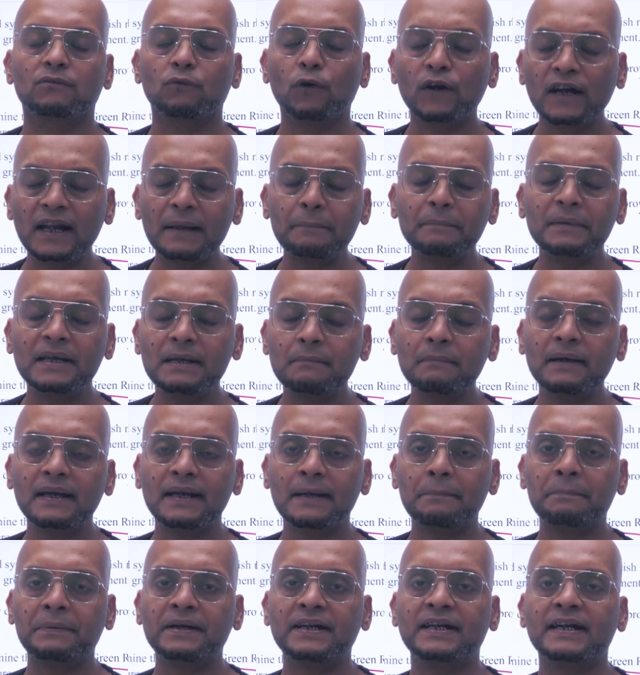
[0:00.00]
what I mean by
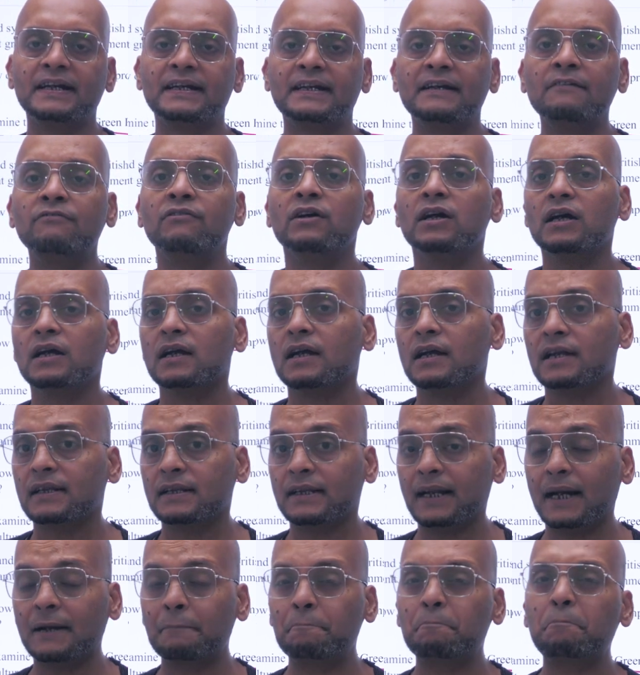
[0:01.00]
repetitive,
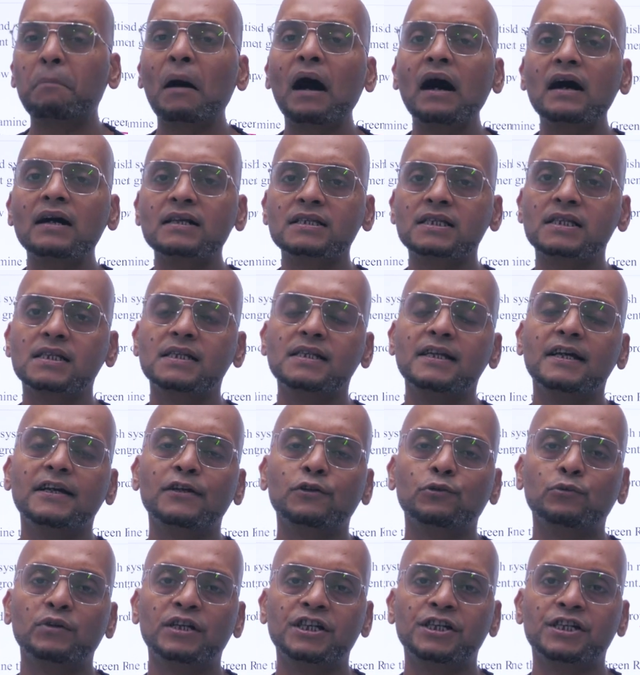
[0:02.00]
that past year
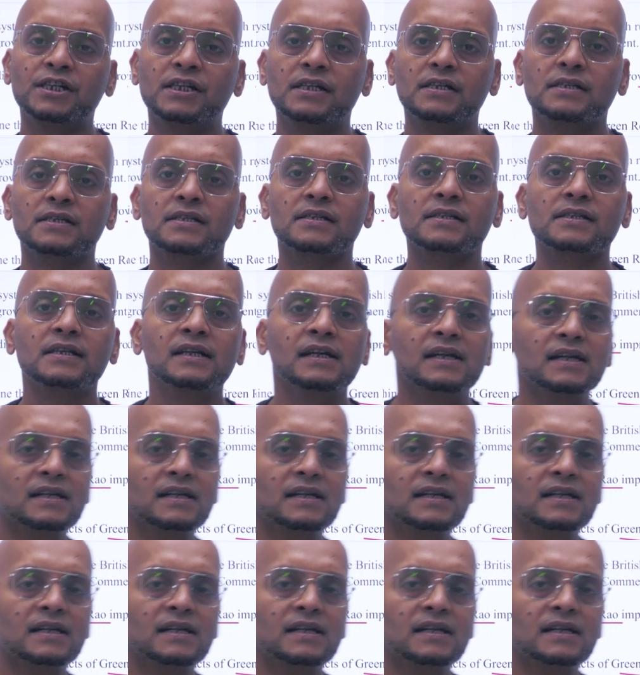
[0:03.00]
questions,